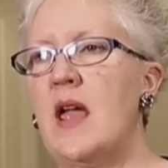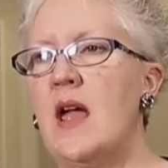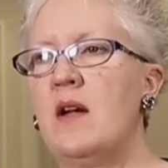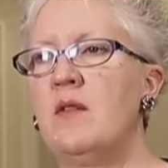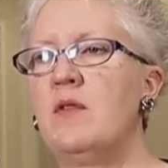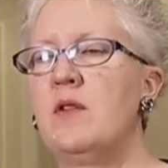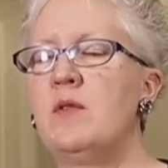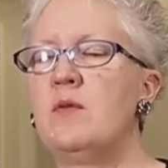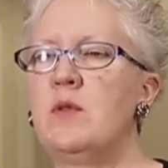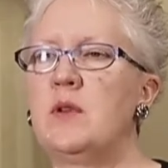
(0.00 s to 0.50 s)

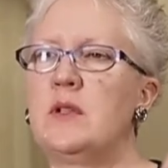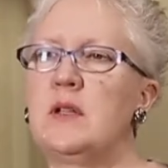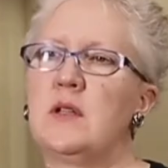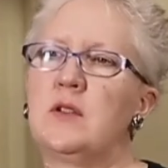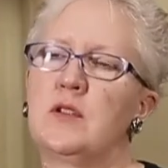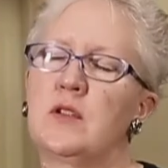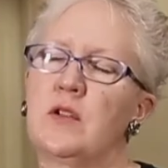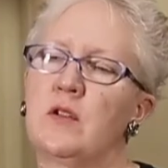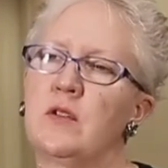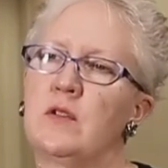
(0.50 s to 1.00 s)
everyone can
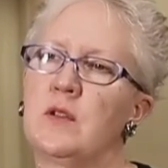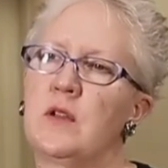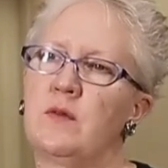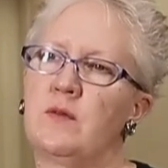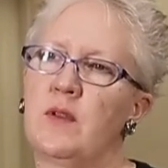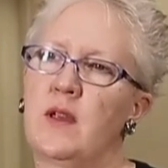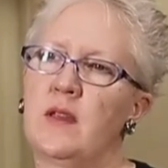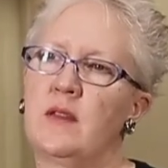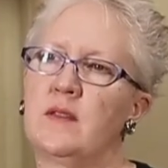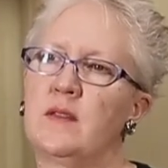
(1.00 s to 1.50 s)
turn and
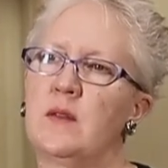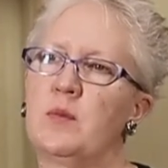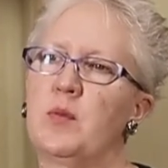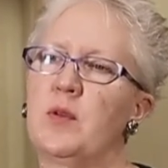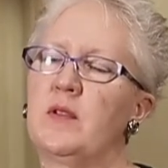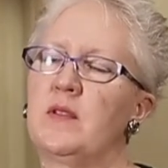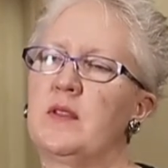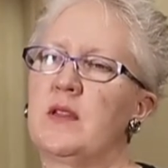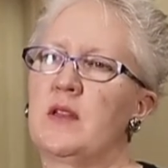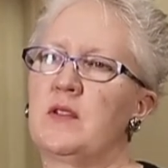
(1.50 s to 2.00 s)
face the
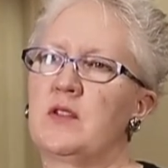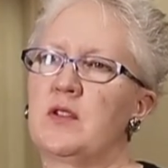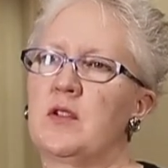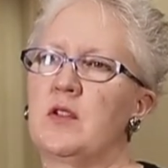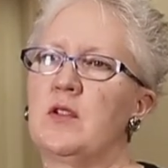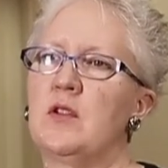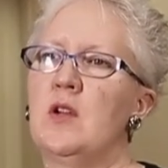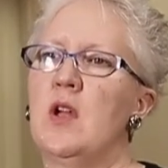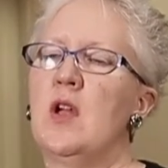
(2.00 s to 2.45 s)
presenter